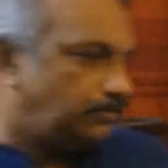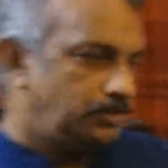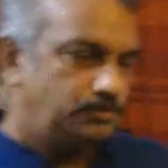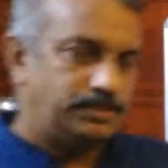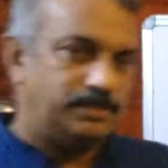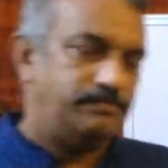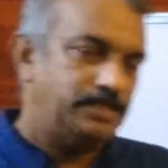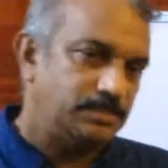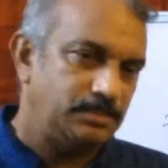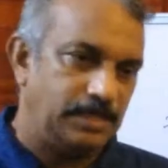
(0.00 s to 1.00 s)
you
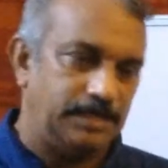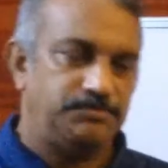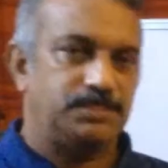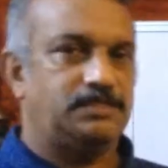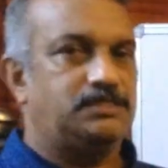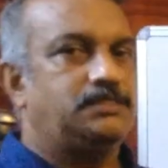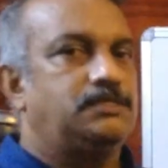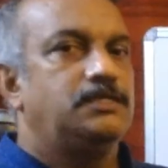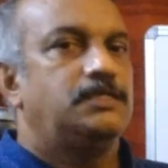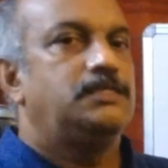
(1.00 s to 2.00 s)
derivation, I am just
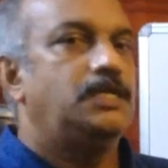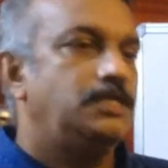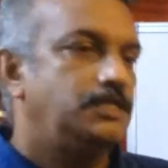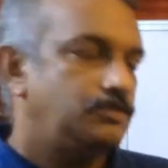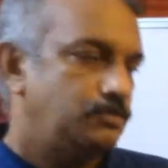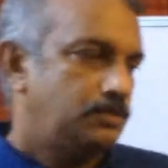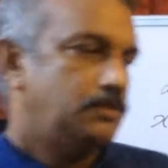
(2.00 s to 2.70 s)
telling you.